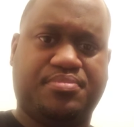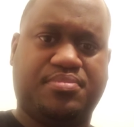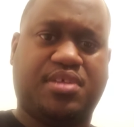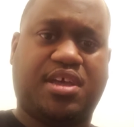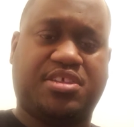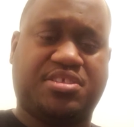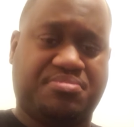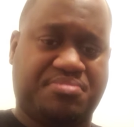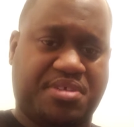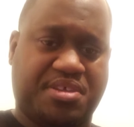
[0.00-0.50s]

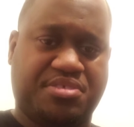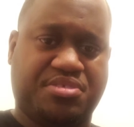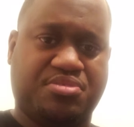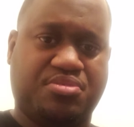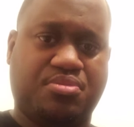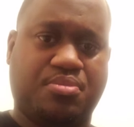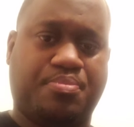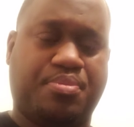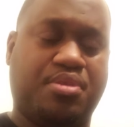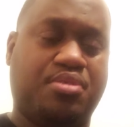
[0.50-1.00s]
Got some nice
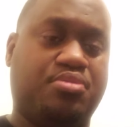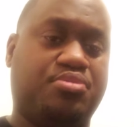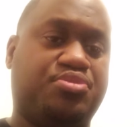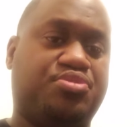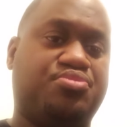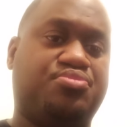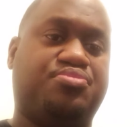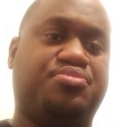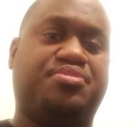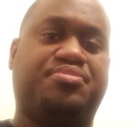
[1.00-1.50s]
little appeal
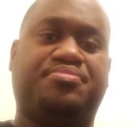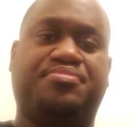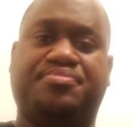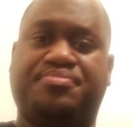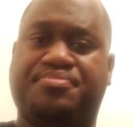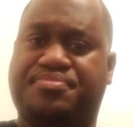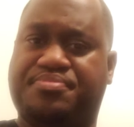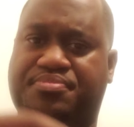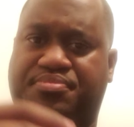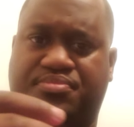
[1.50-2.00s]
to it
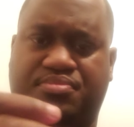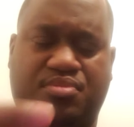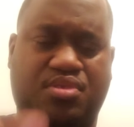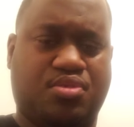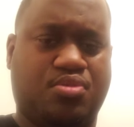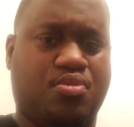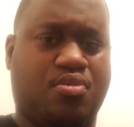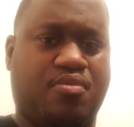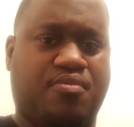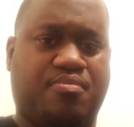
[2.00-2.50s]

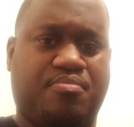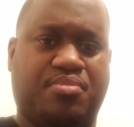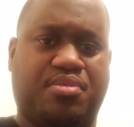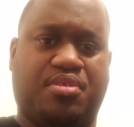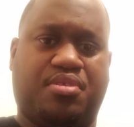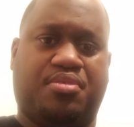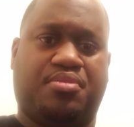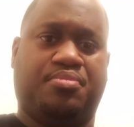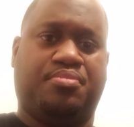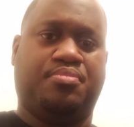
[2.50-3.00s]
and go from there.